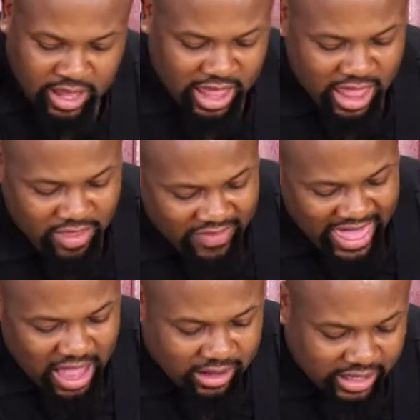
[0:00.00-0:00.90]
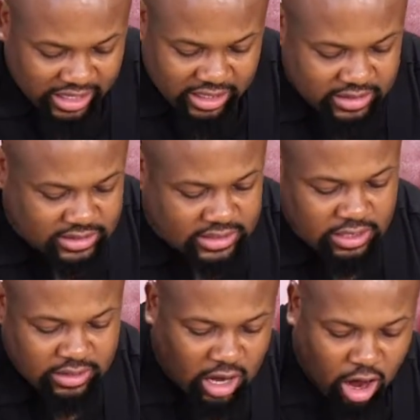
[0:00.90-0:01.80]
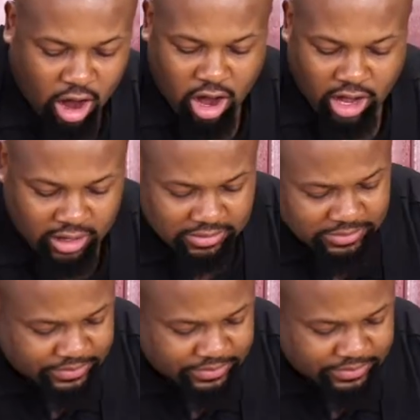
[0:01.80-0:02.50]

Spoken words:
And that is our